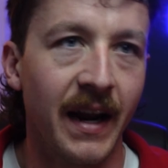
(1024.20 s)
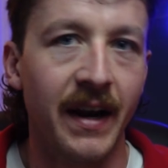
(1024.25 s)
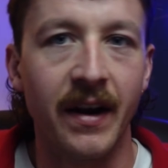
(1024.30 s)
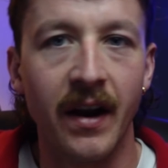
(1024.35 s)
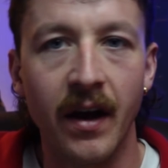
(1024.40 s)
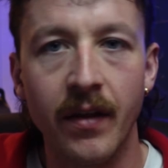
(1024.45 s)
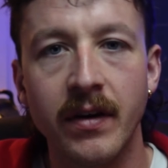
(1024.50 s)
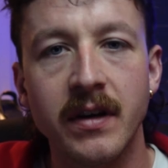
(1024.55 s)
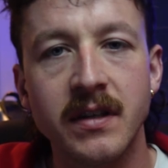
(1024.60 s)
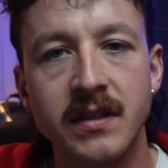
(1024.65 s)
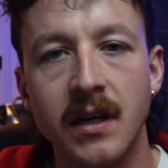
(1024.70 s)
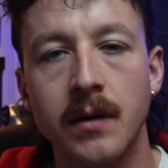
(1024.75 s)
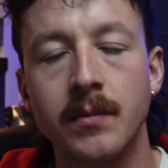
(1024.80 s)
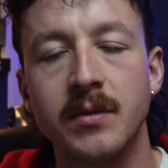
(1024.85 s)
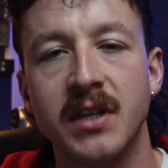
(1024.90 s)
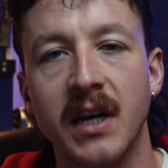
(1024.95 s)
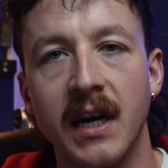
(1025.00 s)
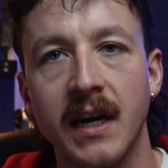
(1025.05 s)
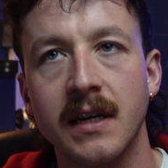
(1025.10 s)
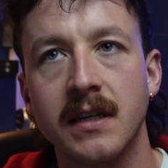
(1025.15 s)
another
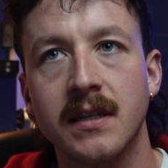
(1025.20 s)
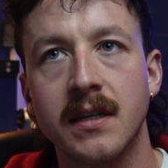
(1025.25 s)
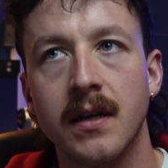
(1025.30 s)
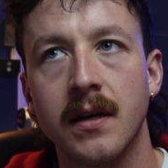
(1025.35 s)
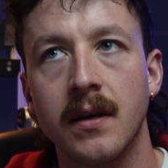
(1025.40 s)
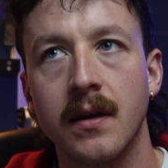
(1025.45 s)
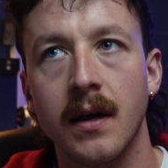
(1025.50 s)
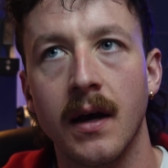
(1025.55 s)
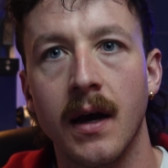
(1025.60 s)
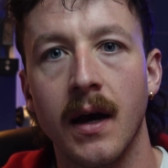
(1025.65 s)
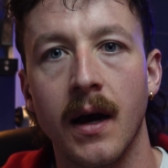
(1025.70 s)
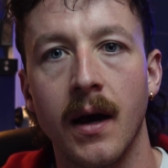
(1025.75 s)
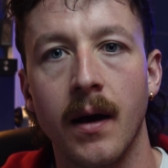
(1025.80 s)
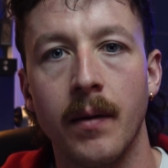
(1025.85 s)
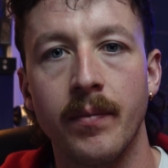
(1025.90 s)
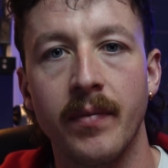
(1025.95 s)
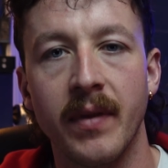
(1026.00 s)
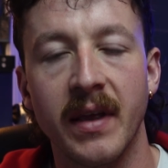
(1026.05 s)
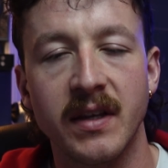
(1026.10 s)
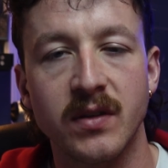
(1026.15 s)
subject
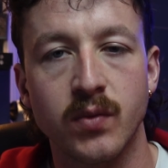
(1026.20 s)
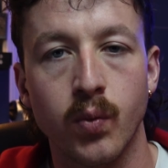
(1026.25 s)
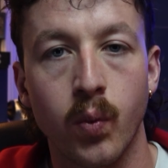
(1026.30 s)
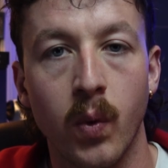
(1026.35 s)
is